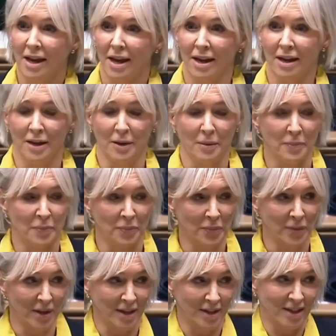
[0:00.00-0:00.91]

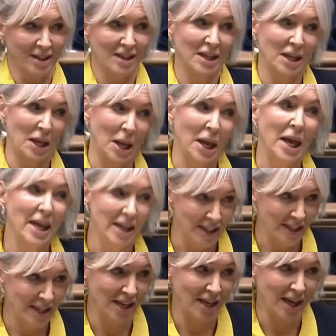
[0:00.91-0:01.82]
um,
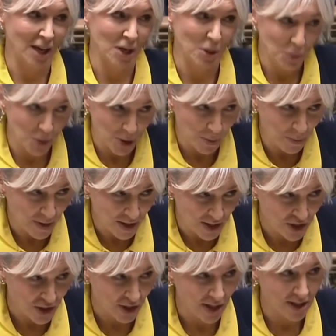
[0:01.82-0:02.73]
hit the
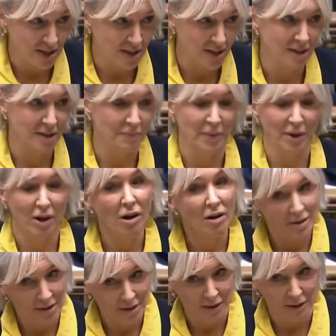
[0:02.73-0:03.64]
APPG just
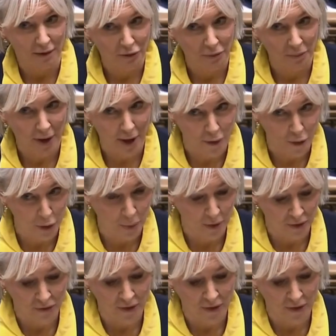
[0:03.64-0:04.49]
because of my honourable